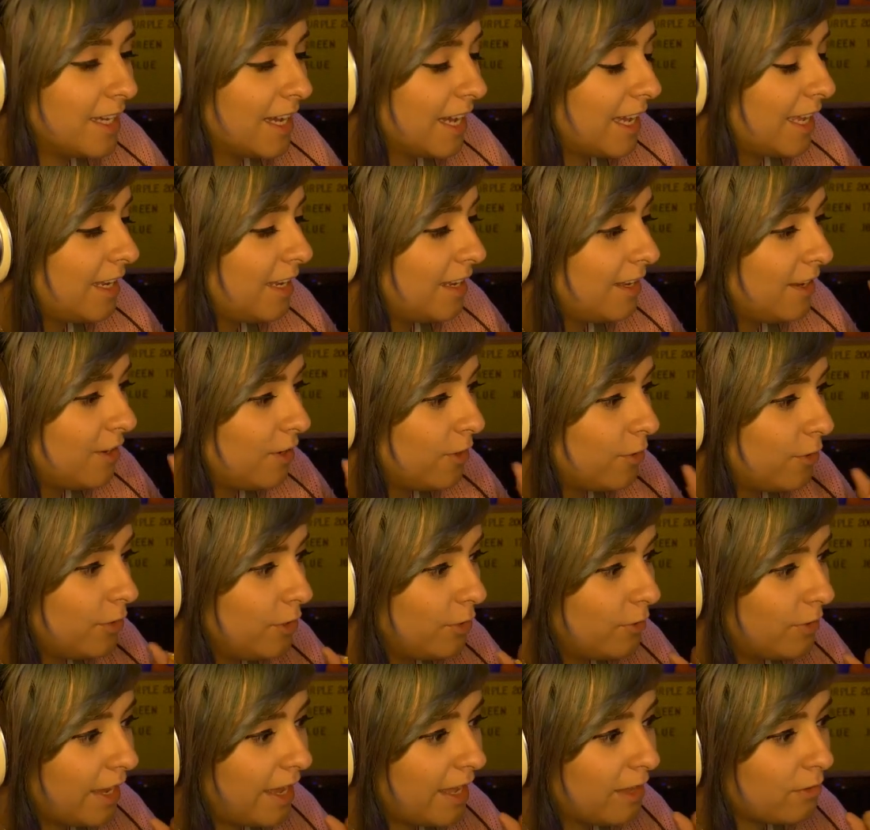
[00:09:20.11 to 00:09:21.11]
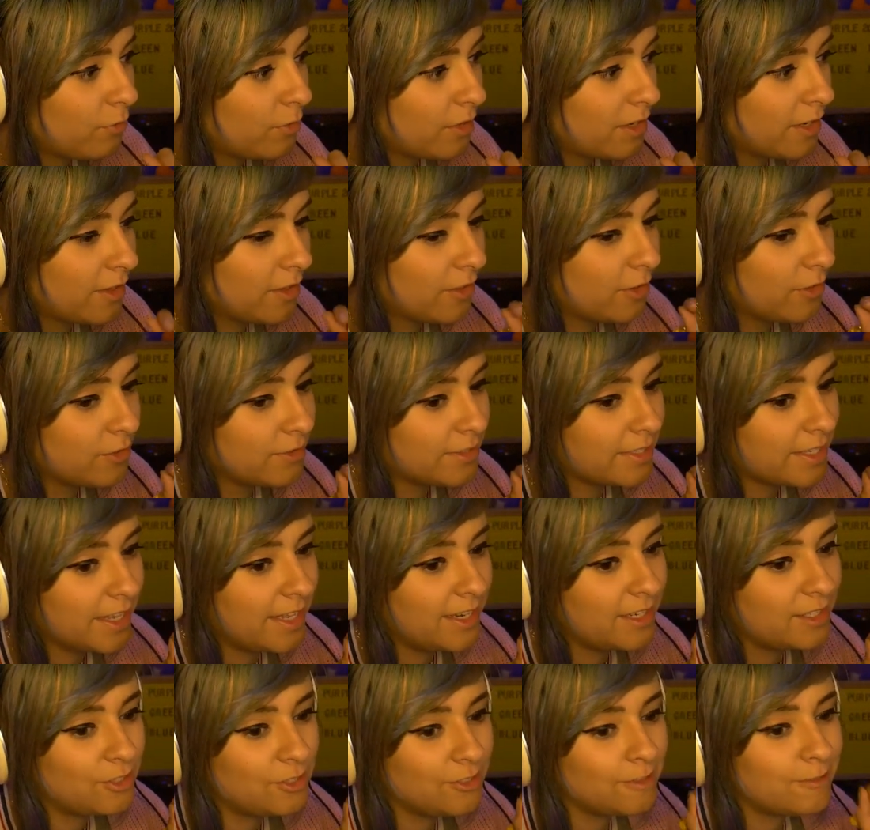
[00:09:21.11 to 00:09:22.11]
I didn't know you had one of those,
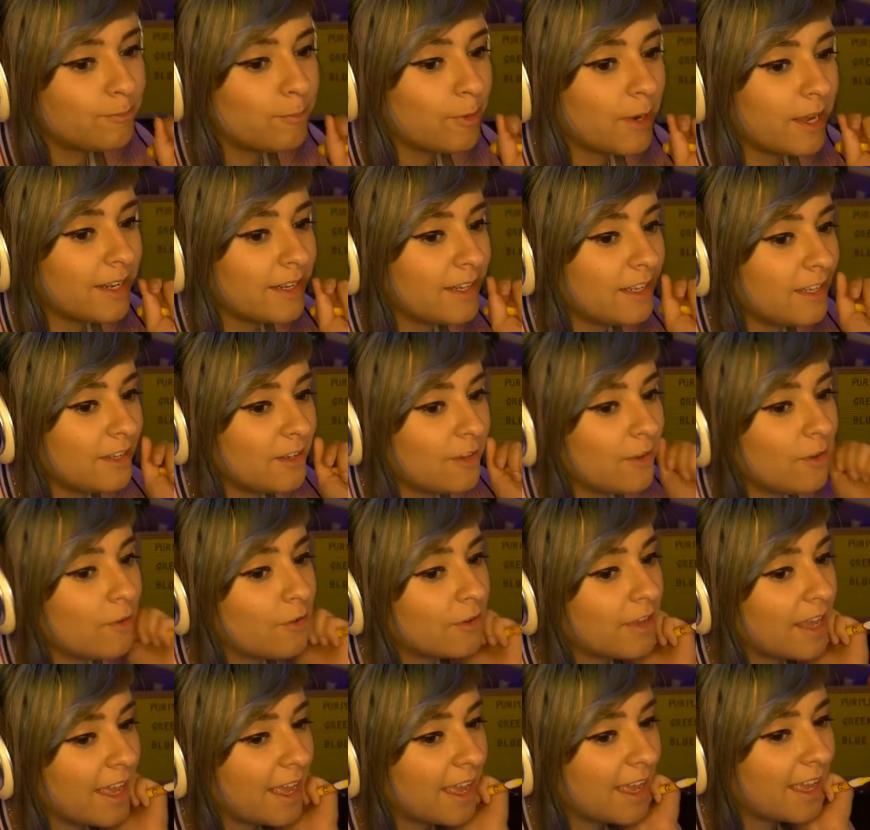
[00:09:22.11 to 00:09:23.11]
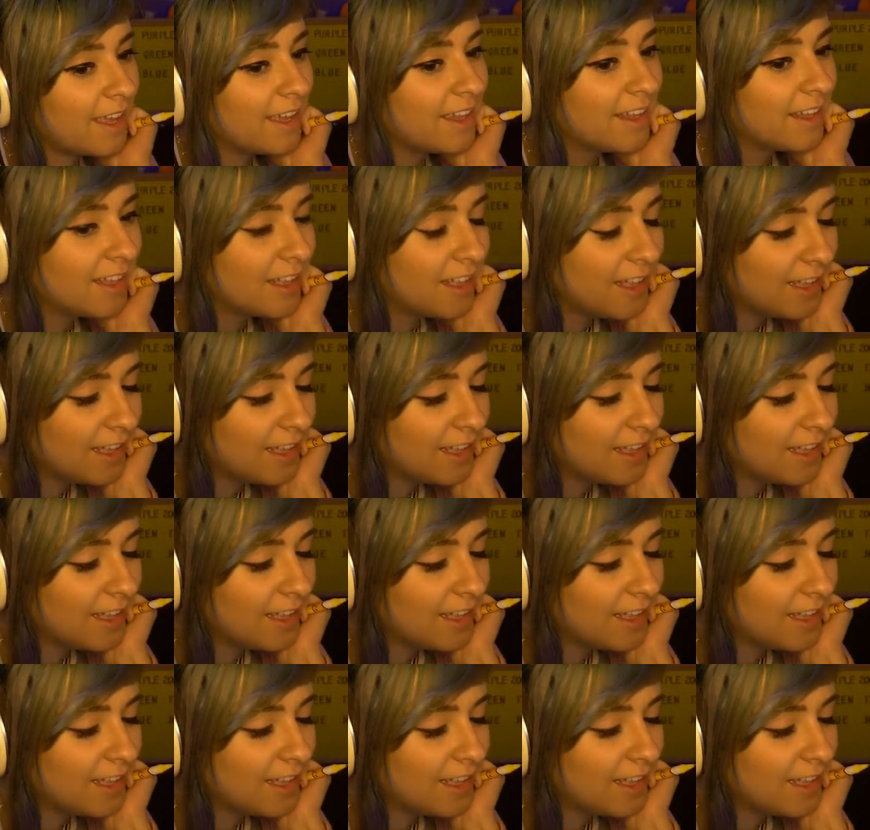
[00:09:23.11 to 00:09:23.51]
and she's pregnant? Okay.